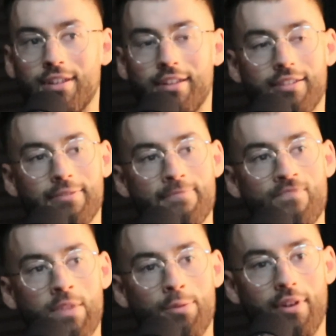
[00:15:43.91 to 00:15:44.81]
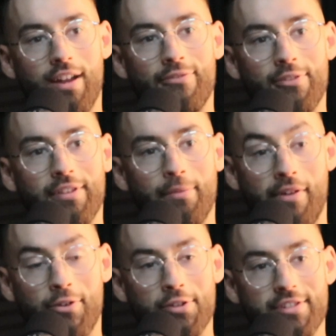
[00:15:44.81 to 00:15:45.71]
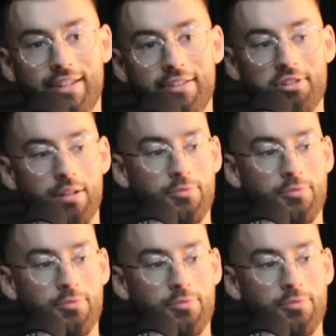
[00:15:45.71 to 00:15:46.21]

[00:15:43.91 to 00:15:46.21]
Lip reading: Like, when my first day in the gym,